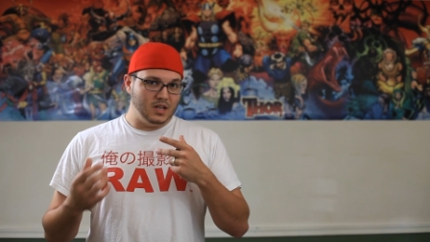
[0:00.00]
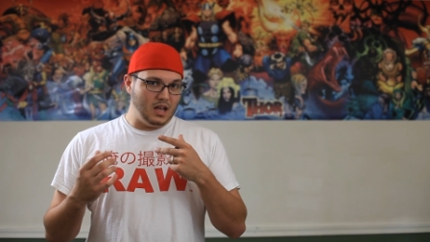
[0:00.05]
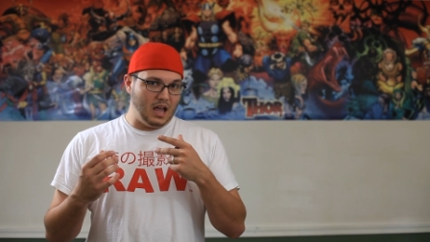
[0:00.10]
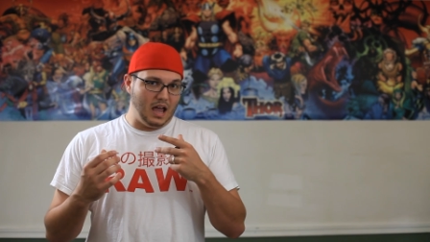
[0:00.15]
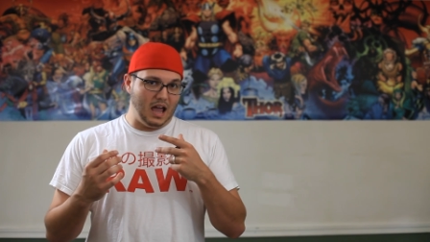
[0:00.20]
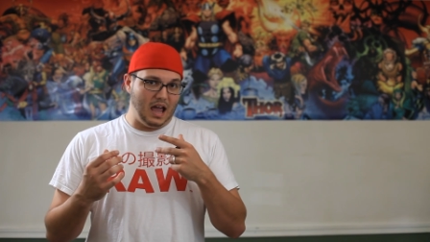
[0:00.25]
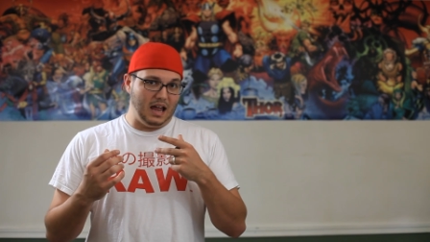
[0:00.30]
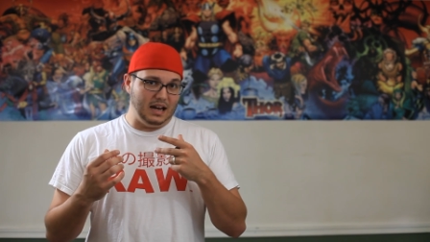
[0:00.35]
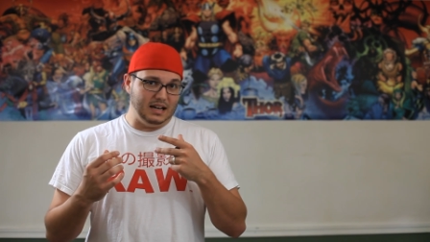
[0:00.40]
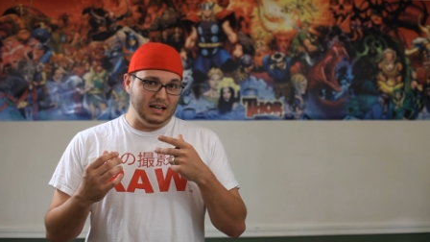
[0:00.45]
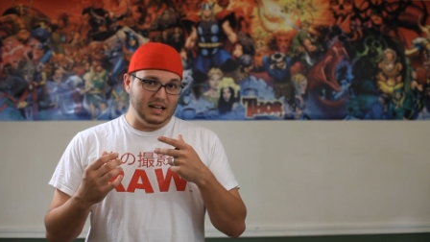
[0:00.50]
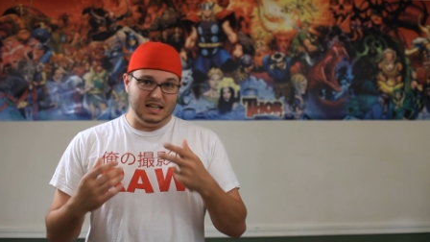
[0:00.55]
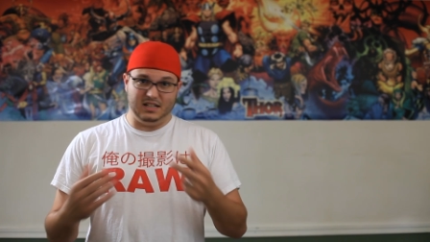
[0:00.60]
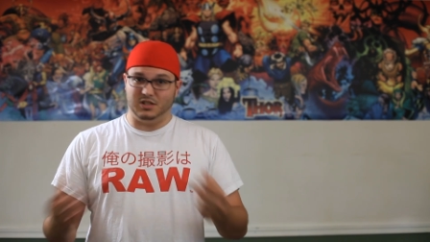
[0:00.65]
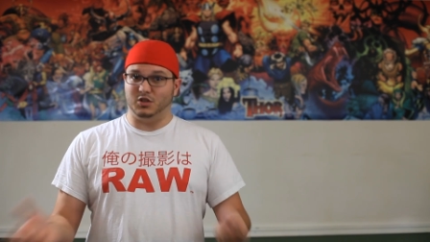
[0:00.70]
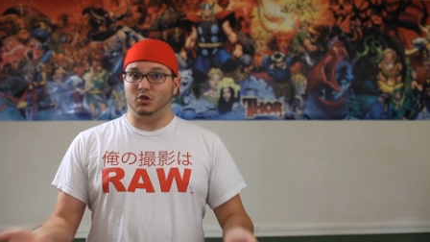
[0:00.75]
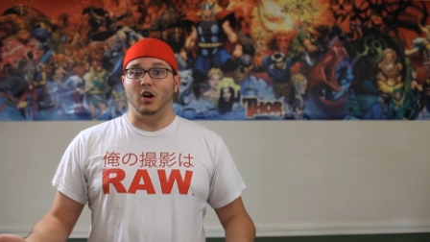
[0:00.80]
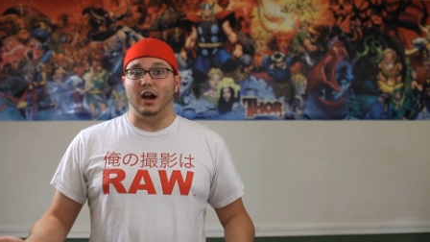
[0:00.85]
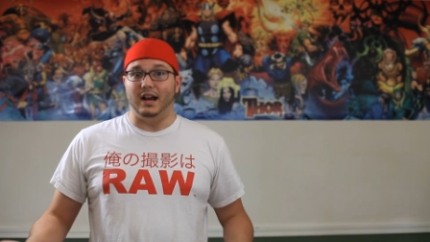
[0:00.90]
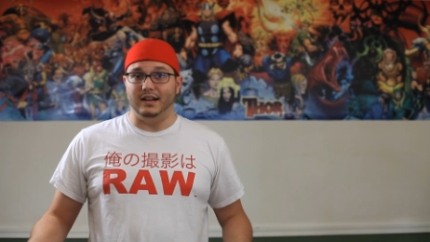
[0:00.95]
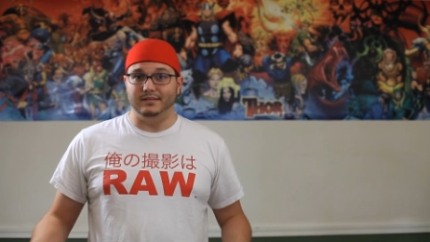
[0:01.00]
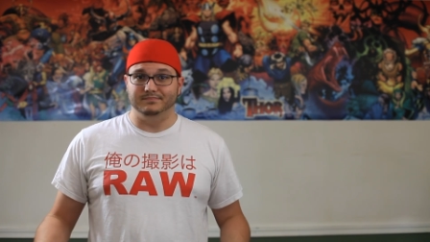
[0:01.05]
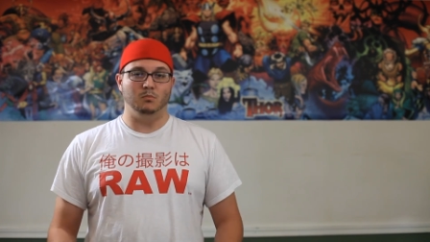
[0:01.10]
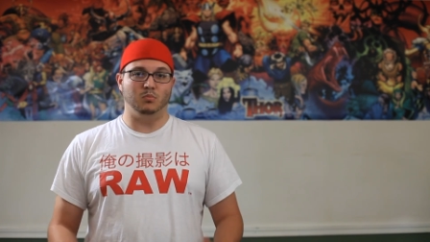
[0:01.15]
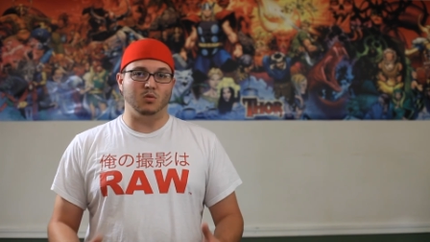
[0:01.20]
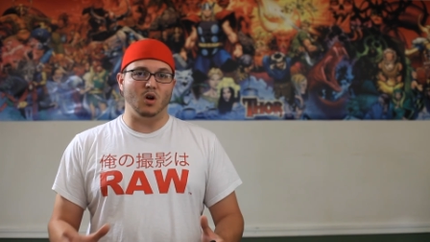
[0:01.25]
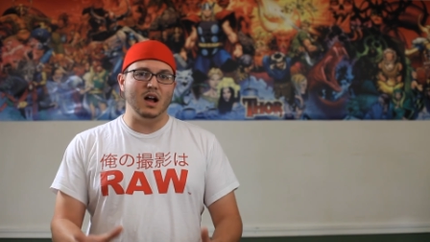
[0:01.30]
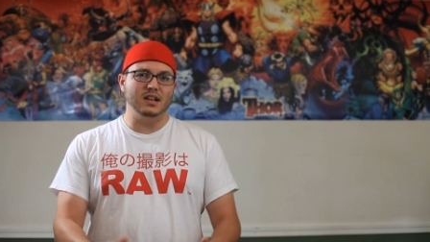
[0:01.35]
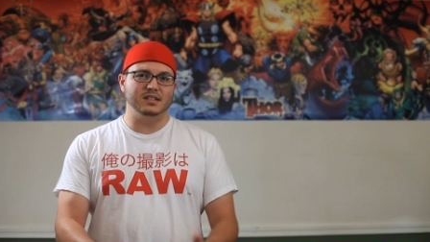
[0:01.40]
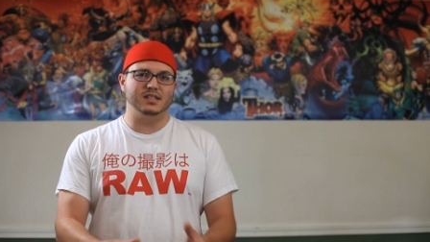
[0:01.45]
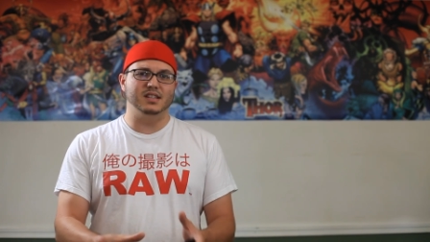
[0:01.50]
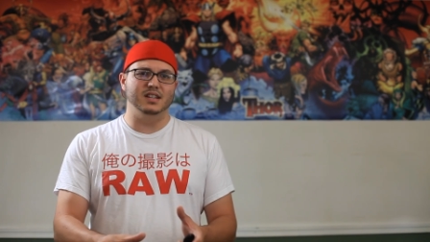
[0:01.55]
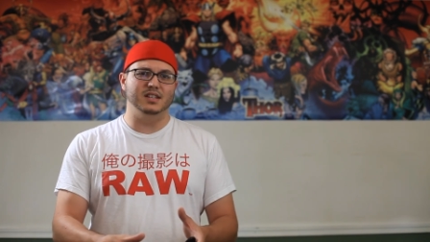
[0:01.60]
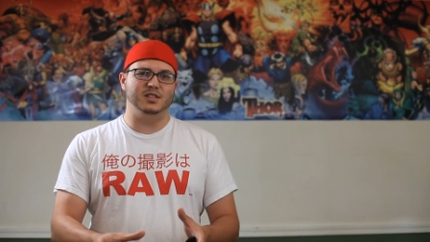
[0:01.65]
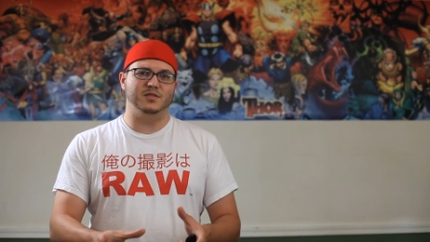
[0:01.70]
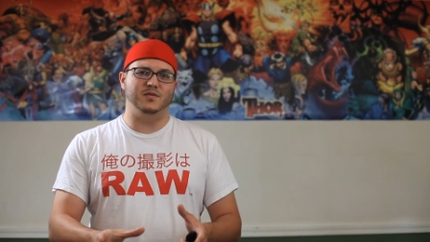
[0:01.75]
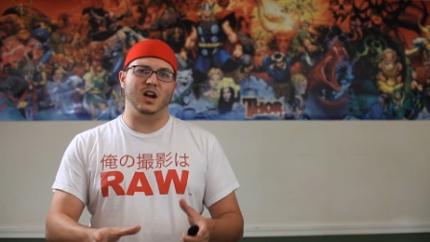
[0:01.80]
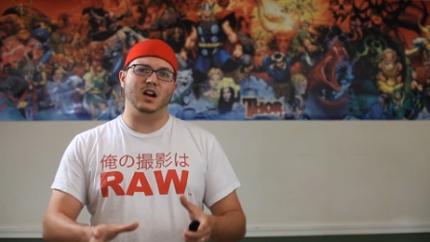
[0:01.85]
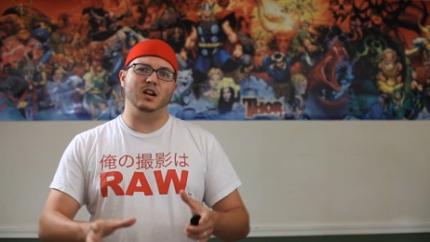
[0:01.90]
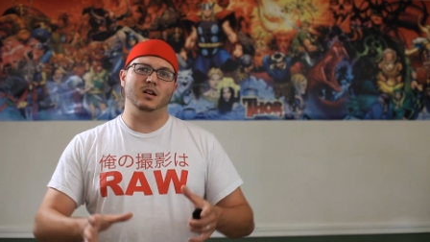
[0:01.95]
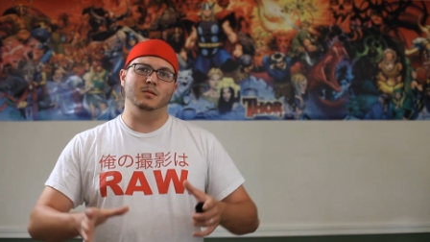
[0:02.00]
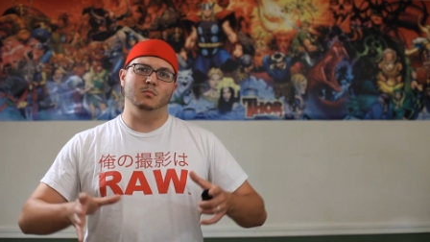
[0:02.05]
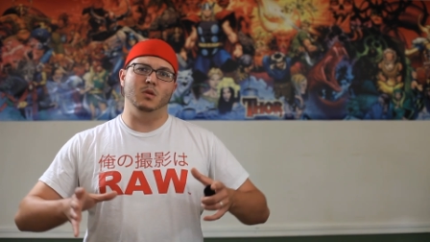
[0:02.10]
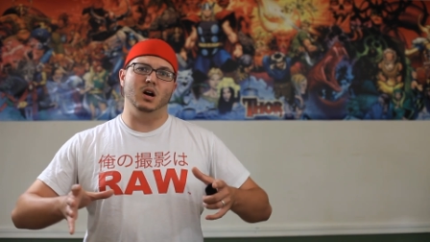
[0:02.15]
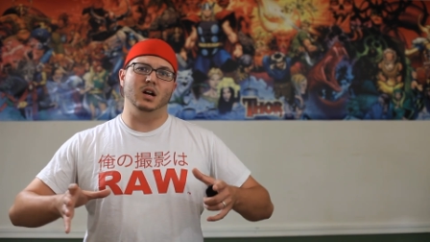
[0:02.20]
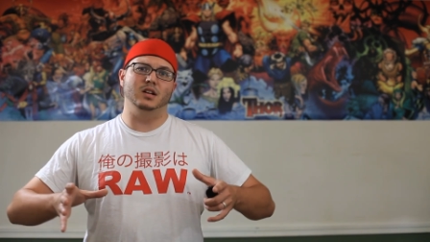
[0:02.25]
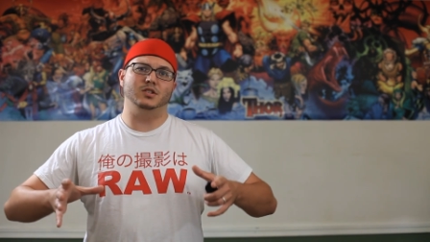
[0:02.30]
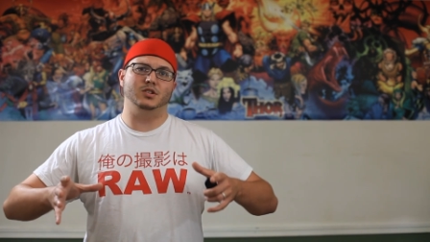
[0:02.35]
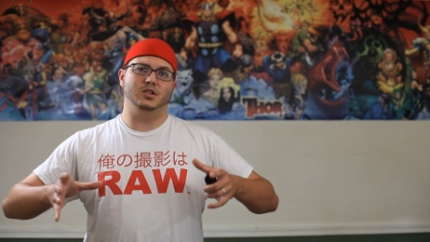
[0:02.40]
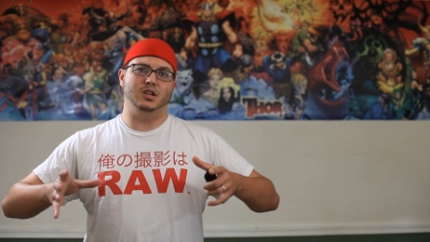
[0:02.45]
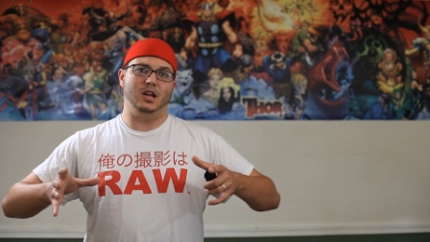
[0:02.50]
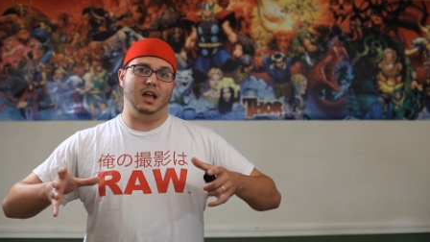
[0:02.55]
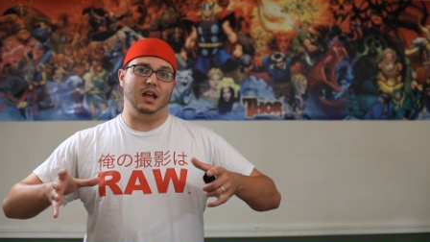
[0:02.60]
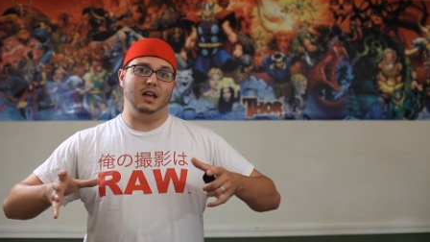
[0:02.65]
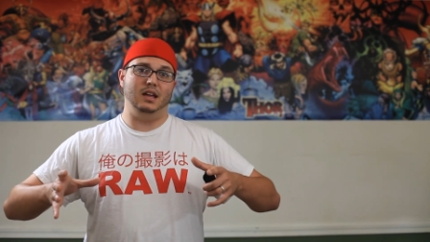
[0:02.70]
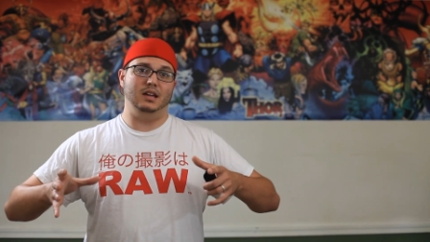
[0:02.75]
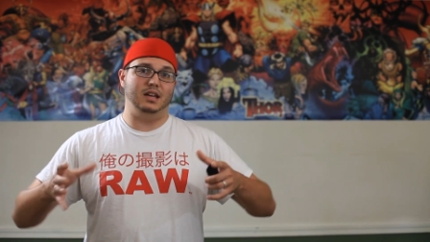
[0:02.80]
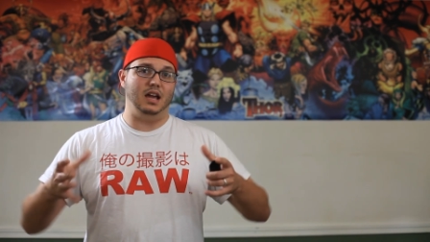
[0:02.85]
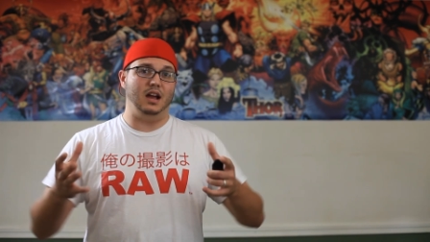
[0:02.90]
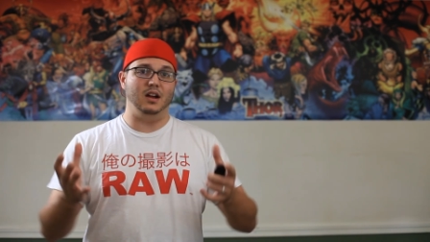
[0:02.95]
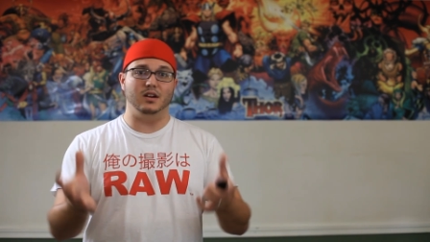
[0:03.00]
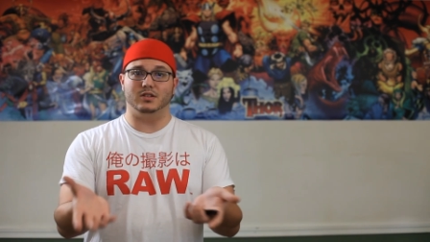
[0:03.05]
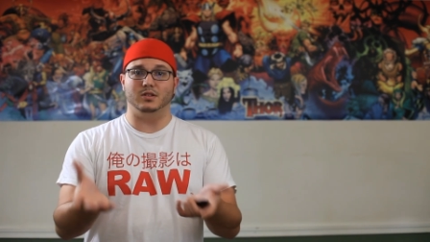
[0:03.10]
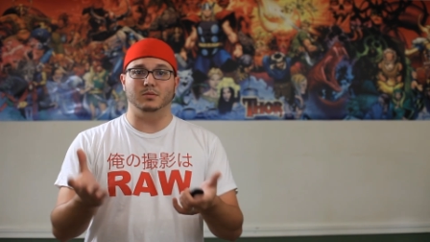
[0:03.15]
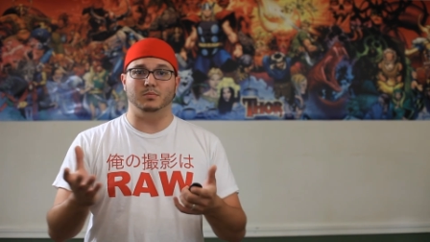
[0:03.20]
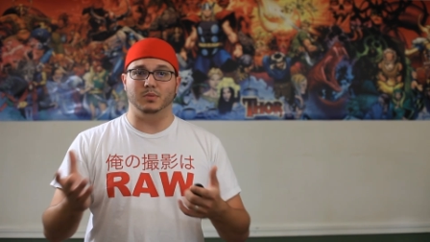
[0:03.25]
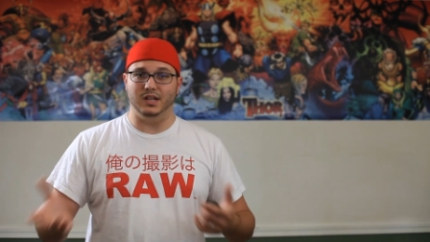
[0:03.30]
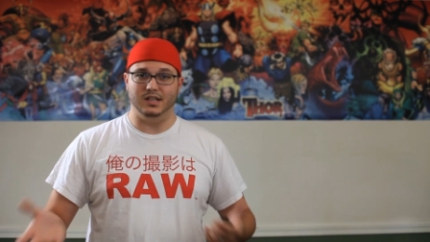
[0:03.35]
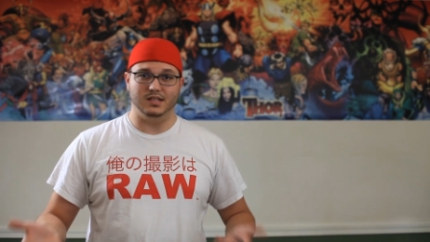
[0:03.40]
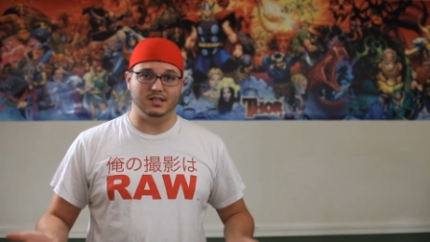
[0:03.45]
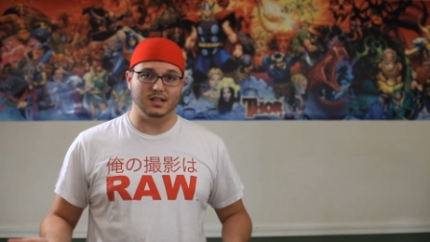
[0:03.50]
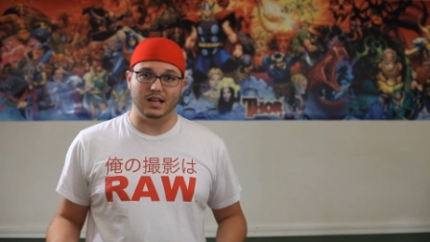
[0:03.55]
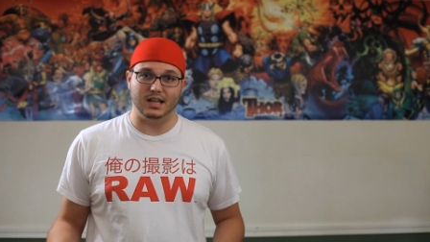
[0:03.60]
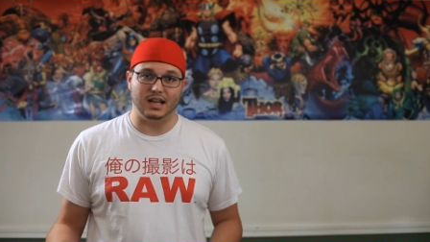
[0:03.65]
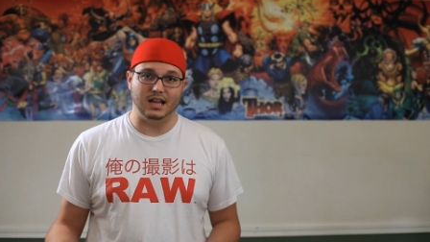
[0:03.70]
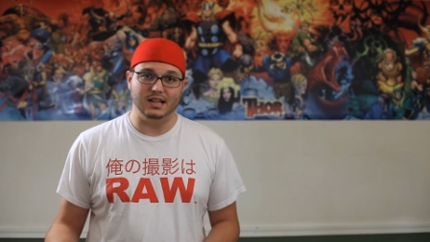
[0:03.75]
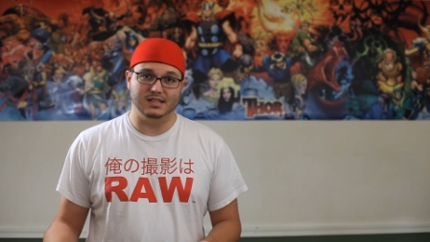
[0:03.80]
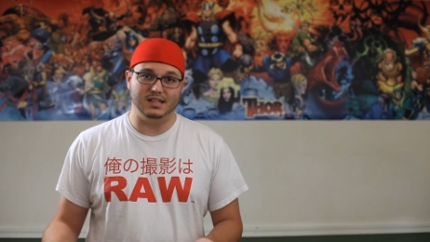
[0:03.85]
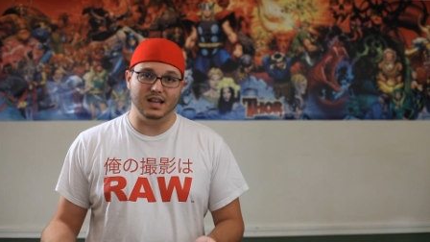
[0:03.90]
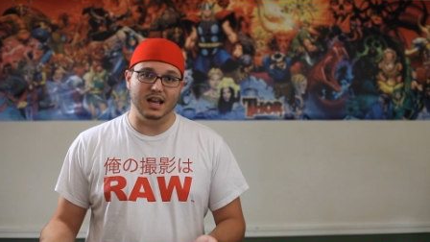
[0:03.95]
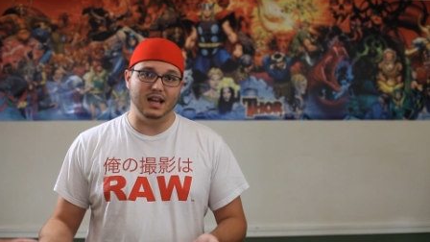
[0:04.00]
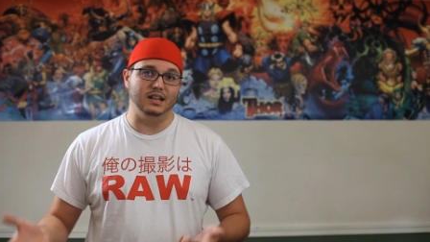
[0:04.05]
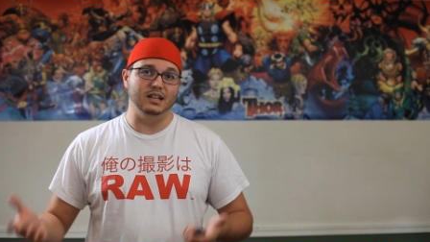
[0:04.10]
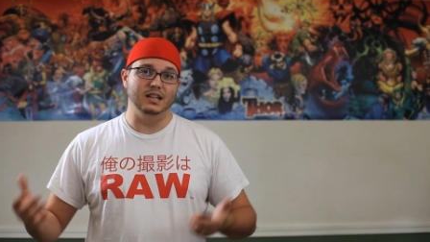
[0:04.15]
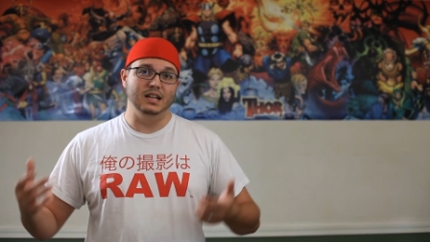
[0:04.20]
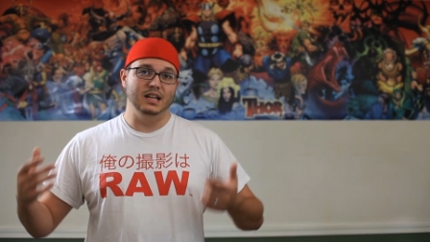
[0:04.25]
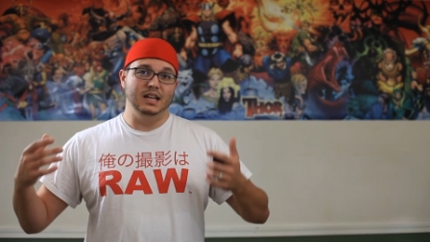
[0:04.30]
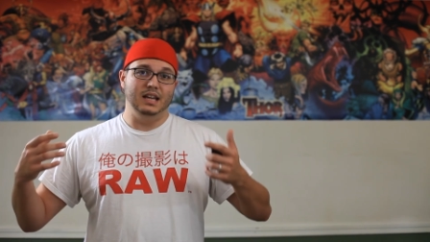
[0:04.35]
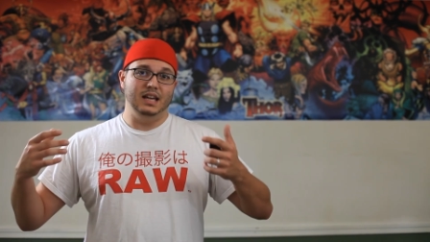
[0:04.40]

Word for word: and it's great. Bronson is very much a character piece, like I said.